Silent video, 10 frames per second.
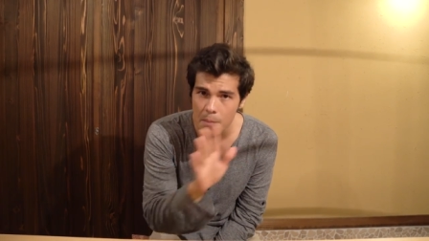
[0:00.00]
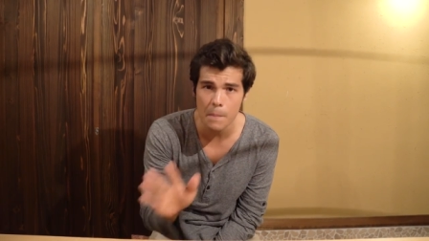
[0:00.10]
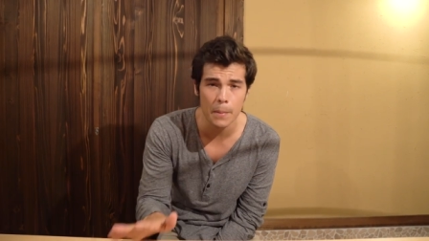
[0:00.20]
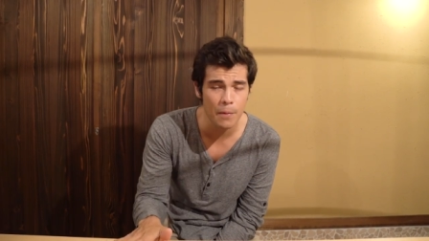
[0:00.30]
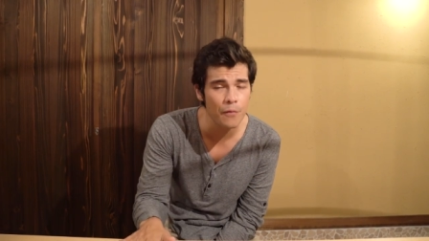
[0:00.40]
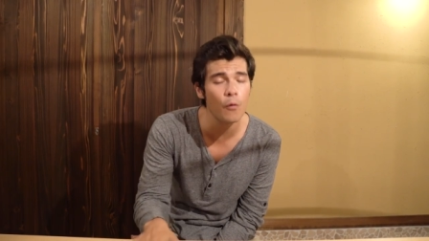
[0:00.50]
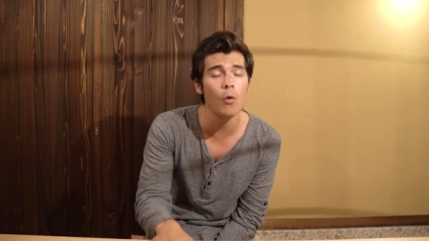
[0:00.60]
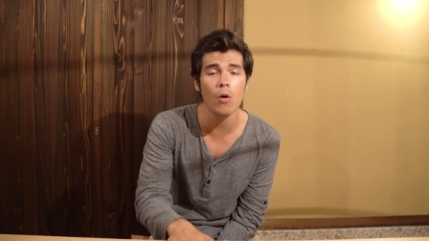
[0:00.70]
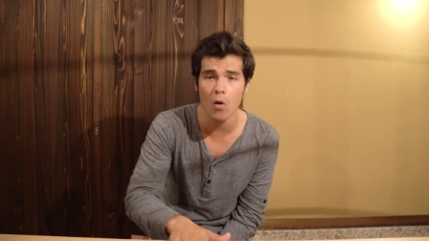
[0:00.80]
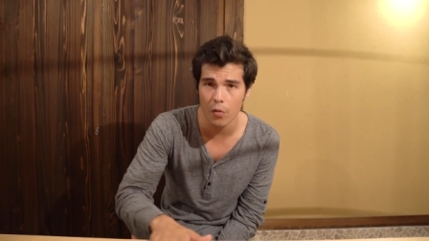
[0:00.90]
But
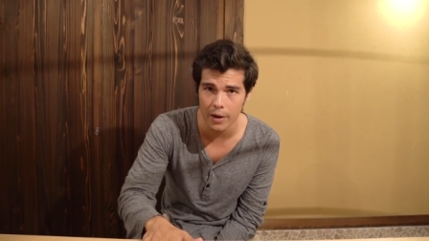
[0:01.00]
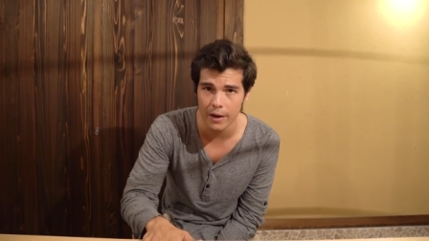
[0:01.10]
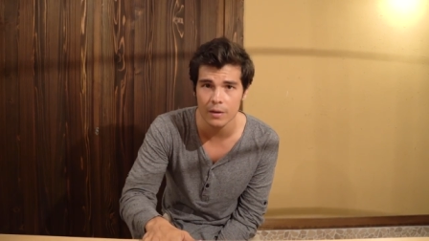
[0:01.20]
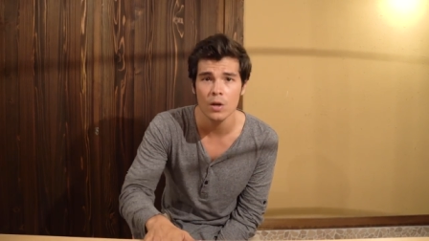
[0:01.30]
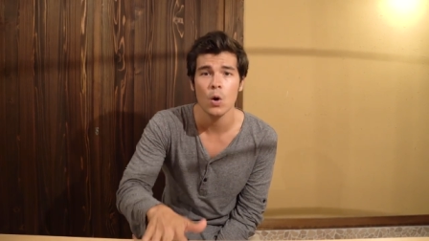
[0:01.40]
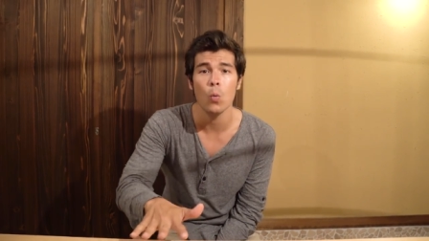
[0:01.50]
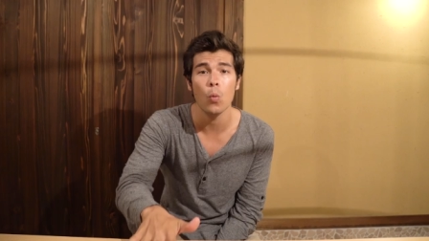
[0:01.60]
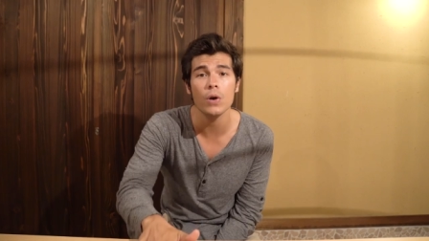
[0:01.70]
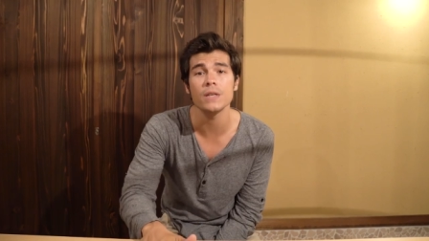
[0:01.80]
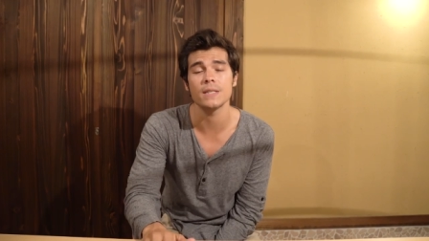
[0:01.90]
before all that,
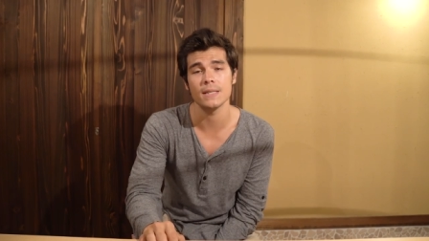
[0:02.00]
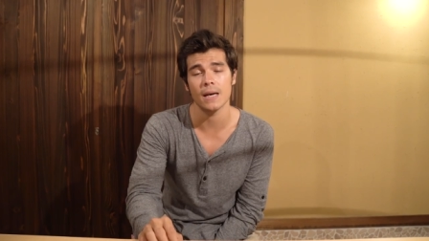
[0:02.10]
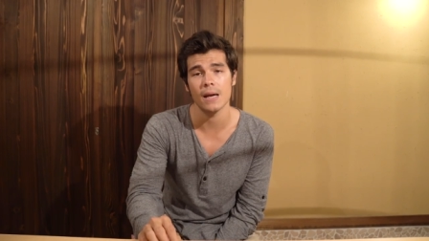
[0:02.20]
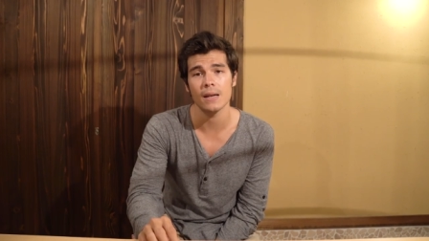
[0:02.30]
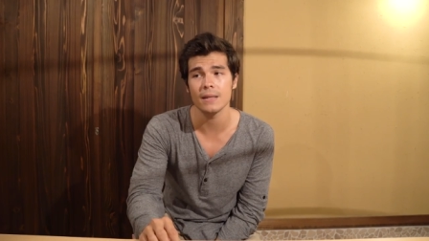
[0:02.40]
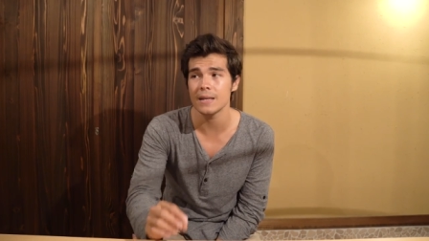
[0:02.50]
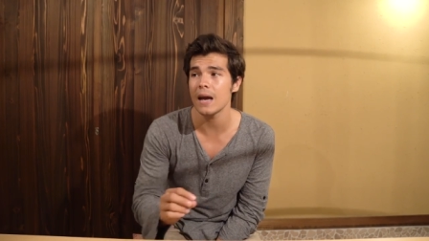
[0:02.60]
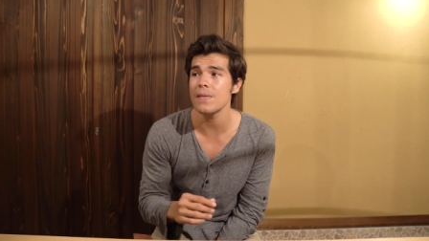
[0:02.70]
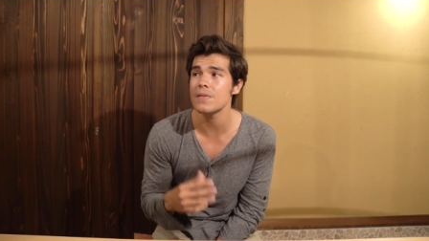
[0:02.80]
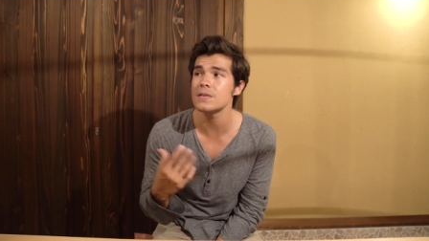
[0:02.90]
what is a diet? A
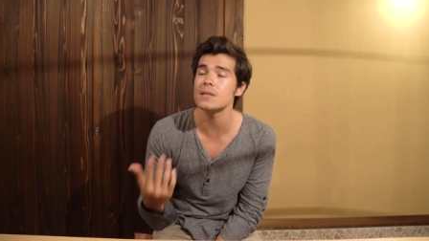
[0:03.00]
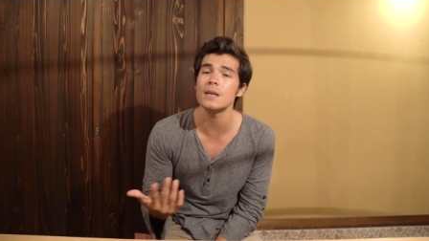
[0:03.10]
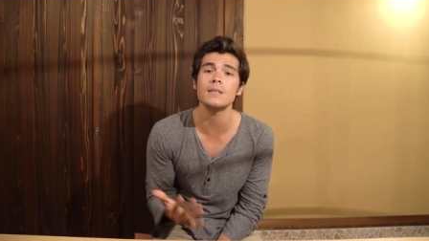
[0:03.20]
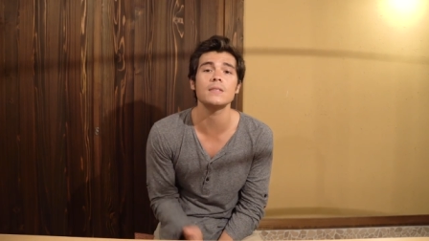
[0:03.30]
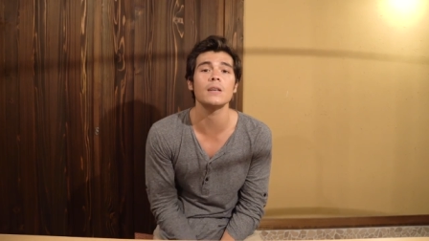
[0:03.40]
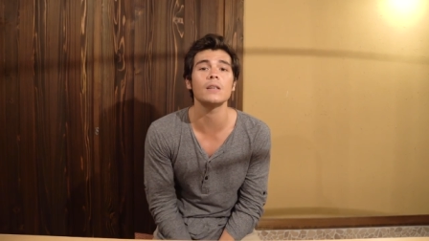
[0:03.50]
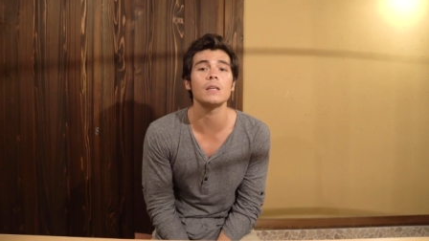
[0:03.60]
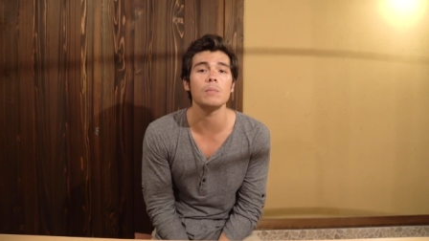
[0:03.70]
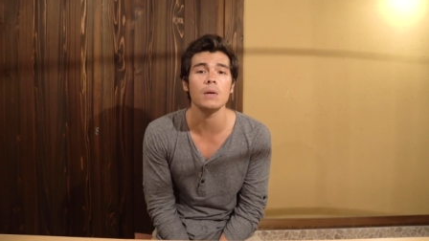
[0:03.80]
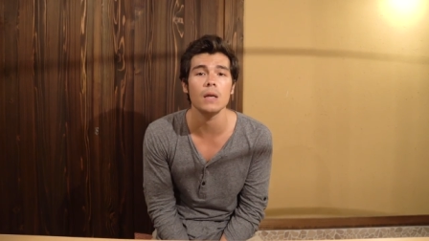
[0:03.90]
diet doesn't
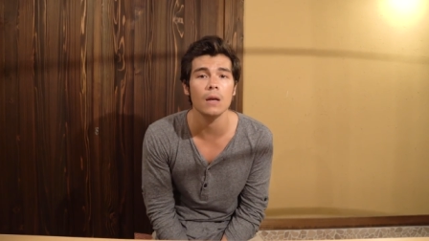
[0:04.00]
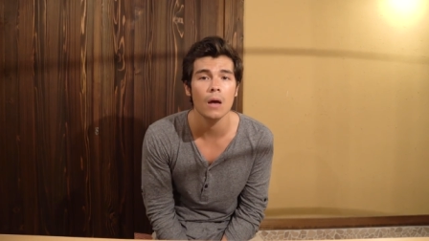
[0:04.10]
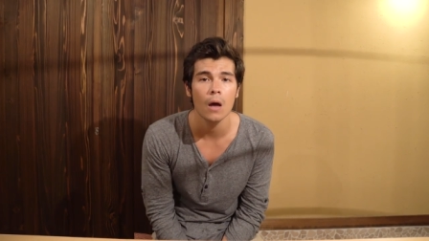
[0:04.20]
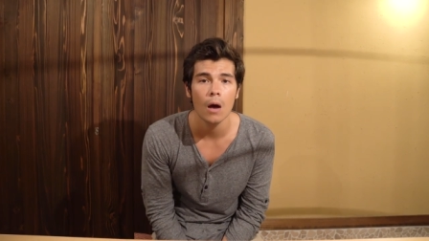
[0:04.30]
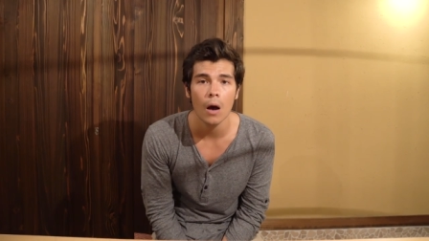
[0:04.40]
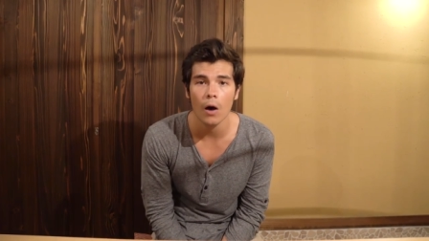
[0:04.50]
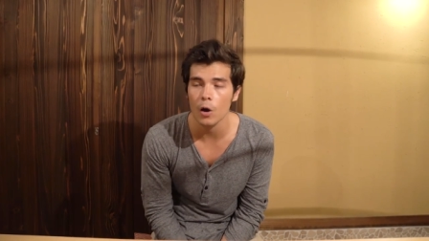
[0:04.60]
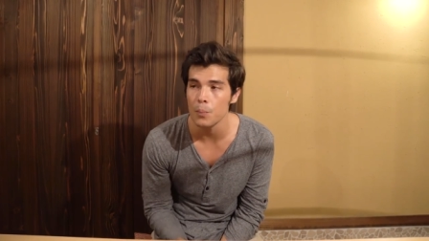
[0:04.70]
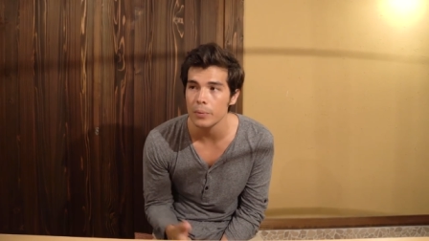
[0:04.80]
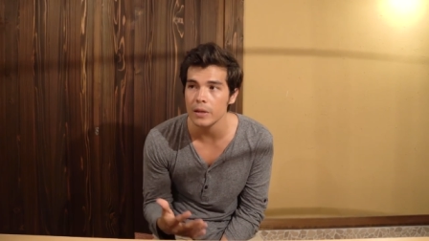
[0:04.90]
necessarily mean a
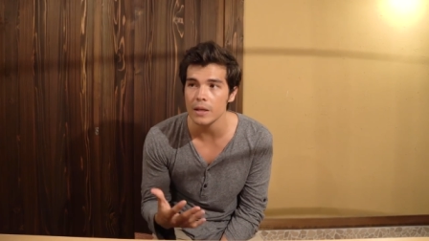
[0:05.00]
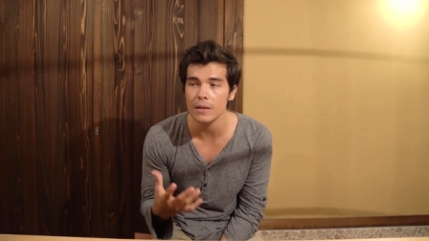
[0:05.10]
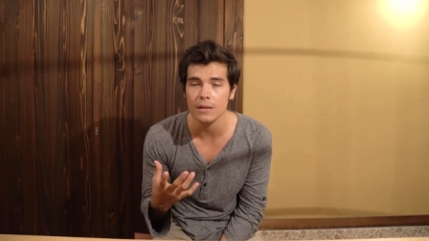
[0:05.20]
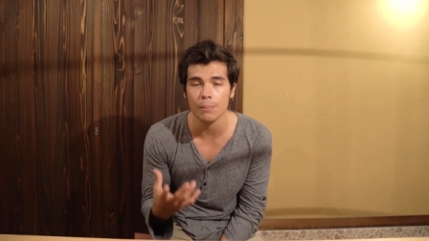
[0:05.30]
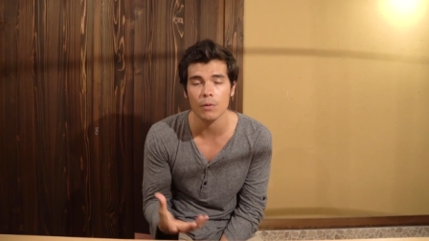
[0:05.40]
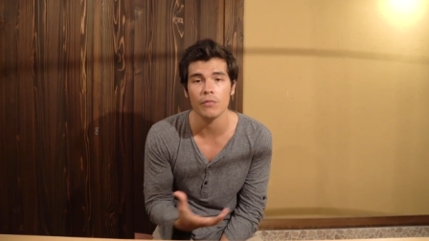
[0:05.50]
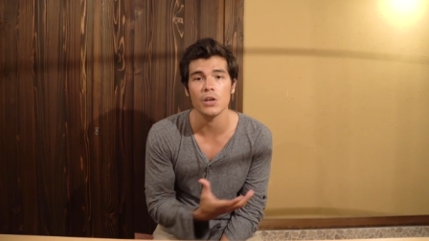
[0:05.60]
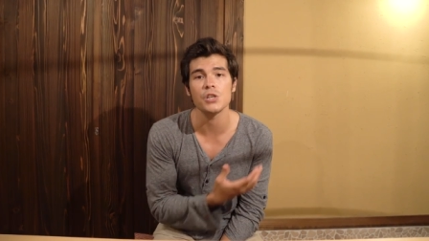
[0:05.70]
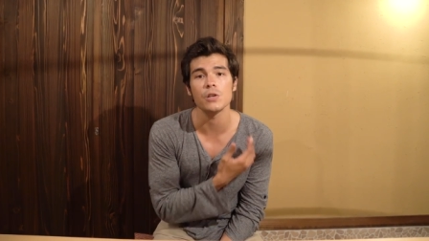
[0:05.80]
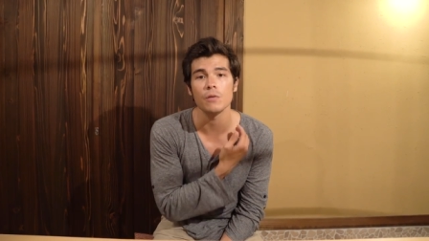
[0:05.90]
complete
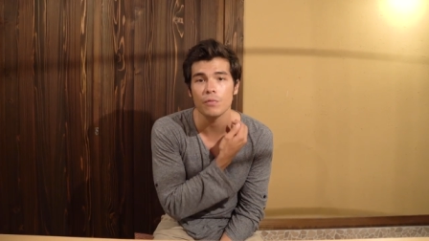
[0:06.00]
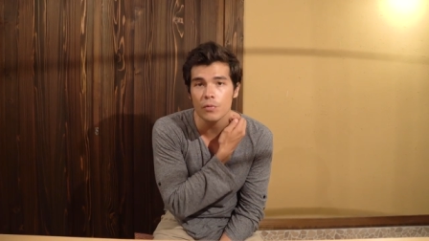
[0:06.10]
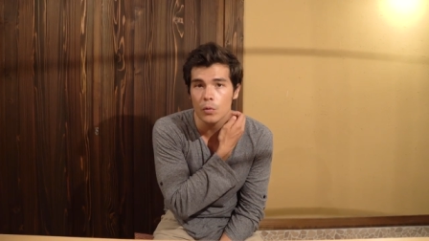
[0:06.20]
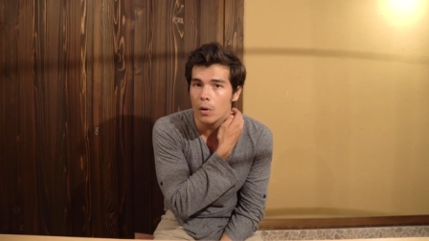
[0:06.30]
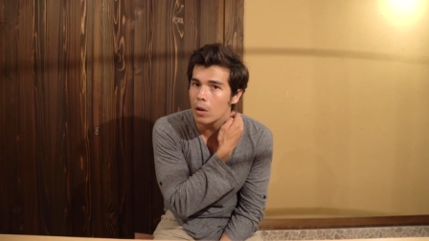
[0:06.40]
deprivation of food.